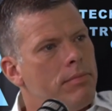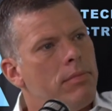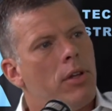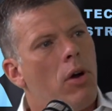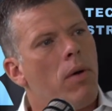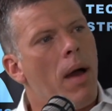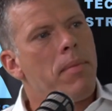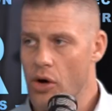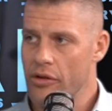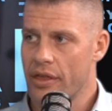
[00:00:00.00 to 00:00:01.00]
You know, that I mean,
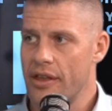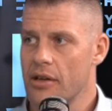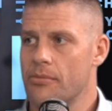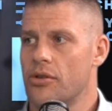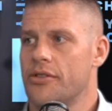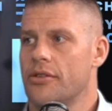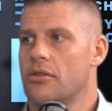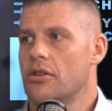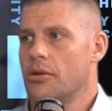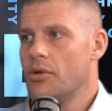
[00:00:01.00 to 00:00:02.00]
overthink more so,
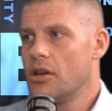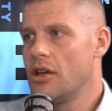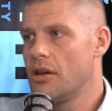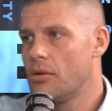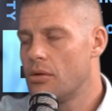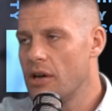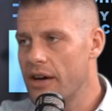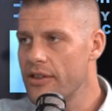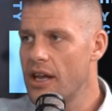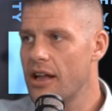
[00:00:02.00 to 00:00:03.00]
or we have
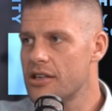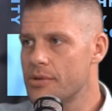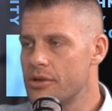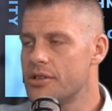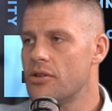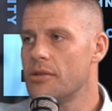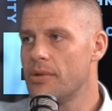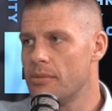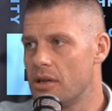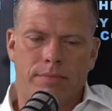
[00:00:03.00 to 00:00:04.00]
the knowledge, but we just don't
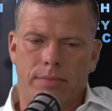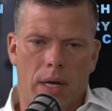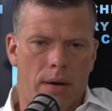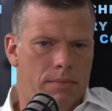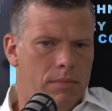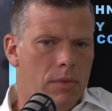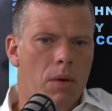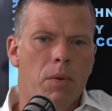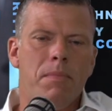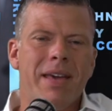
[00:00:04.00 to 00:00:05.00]
implement it. Yeah.
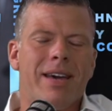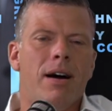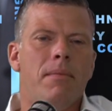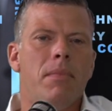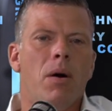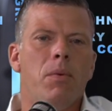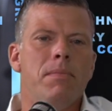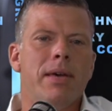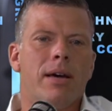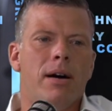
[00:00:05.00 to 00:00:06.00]
We become
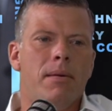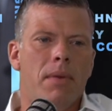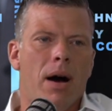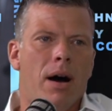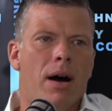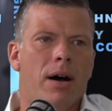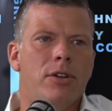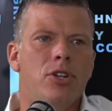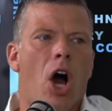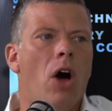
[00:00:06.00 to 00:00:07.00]

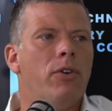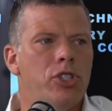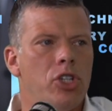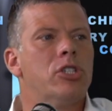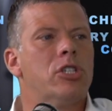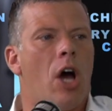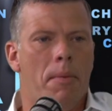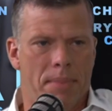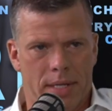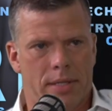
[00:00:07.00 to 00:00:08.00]
knowledge
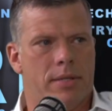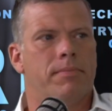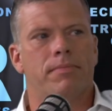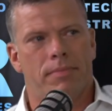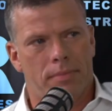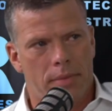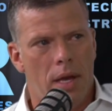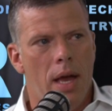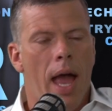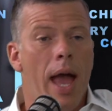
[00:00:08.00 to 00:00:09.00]
zombies.
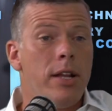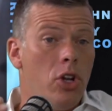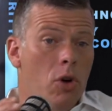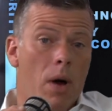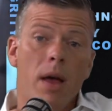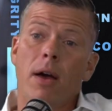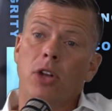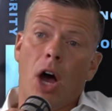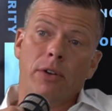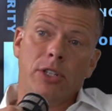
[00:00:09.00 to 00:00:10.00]
Mm. And you know what? A
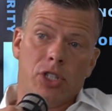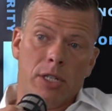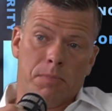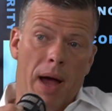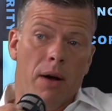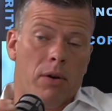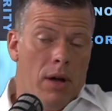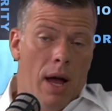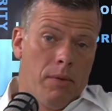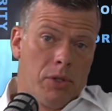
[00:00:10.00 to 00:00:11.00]
knowledge is
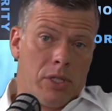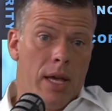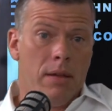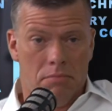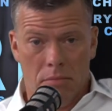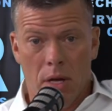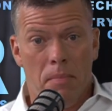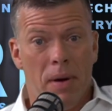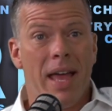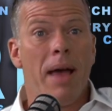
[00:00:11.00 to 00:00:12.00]
power, I will say,
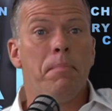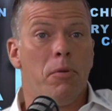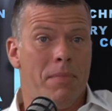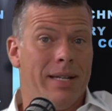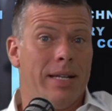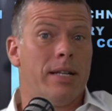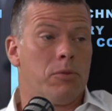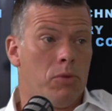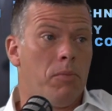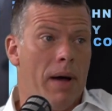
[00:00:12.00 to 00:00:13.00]
but implementing
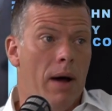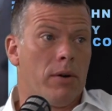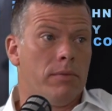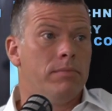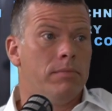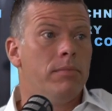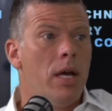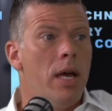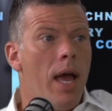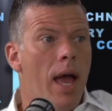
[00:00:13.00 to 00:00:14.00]
is real power.
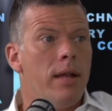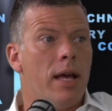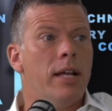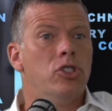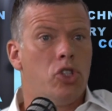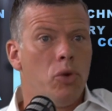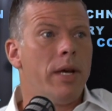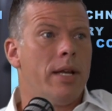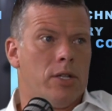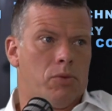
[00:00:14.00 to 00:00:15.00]
And
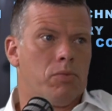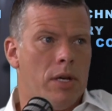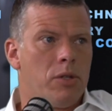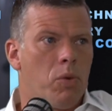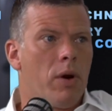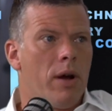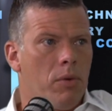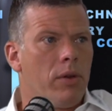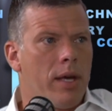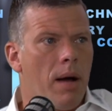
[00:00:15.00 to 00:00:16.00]
doing is where it
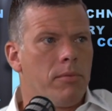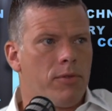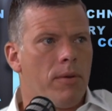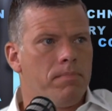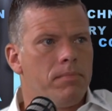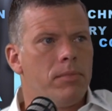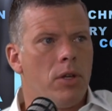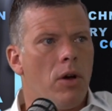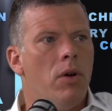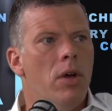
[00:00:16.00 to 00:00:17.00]
really comes from.
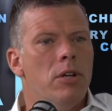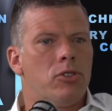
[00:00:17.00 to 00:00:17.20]
Yeah. You know?